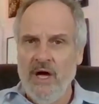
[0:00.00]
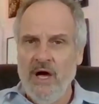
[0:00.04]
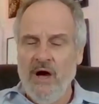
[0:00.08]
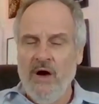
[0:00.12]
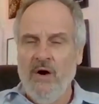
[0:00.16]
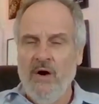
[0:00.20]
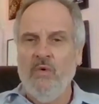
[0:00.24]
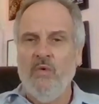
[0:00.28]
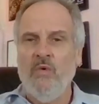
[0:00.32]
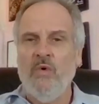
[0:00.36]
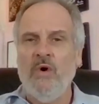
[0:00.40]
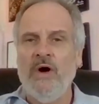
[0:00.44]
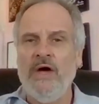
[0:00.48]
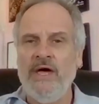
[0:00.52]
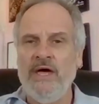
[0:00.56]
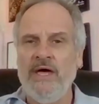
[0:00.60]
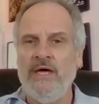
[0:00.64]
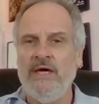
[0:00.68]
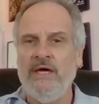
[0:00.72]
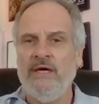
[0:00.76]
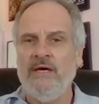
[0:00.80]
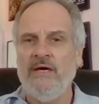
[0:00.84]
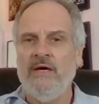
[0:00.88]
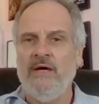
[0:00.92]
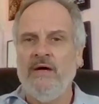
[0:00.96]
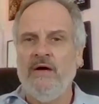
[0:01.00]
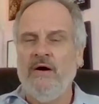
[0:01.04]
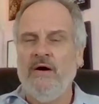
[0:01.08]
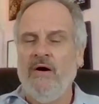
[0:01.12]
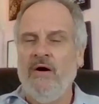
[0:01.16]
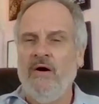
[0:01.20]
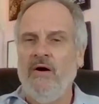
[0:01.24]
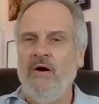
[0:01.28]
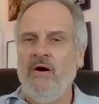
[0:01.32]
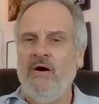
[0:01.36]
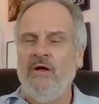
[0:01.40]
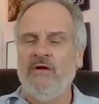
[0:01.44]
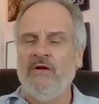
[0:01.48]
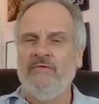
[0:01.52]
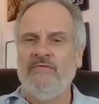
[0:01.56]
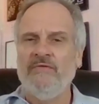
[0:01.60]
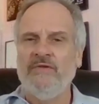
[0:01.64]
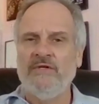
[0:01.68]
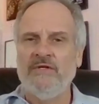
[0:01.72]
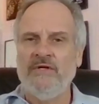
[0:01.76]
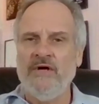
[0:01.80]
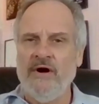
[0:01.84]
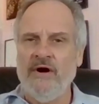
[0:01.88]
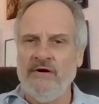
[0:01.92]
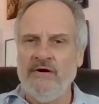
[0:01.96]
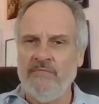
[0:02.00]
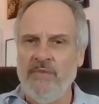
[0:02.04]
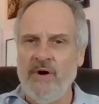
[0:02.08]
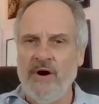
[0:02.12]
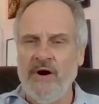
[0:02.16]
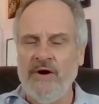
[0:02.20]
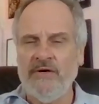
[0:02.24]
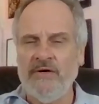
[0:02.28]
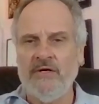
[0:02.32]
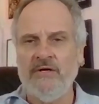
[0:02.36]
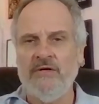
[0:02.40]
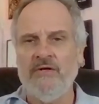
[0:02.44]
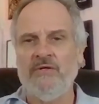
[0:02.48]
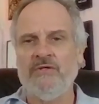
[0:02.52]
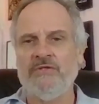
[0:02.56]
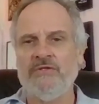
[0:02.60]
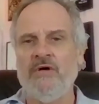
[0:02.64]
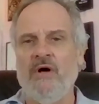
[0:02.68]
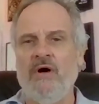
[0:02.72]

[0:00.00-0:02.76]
away all of the dark particles,